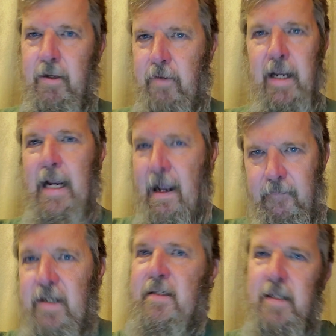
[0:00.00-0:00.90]
Okay,
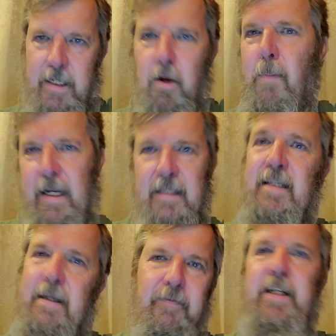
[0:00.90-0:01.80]
obviously, you go back to the
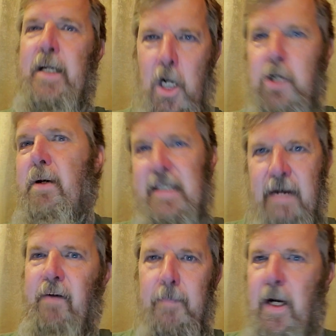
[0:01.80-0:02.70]
1700s,
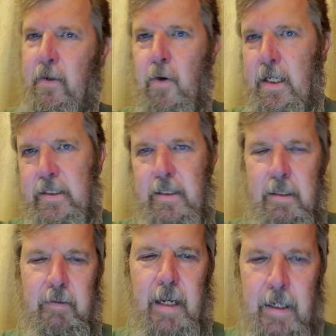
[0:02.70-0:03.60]
everybody was.
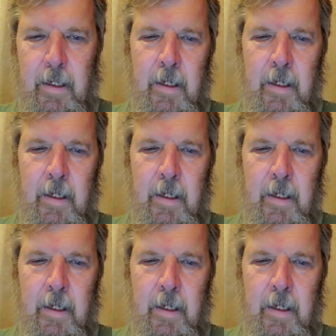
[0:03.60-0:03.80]
Okay.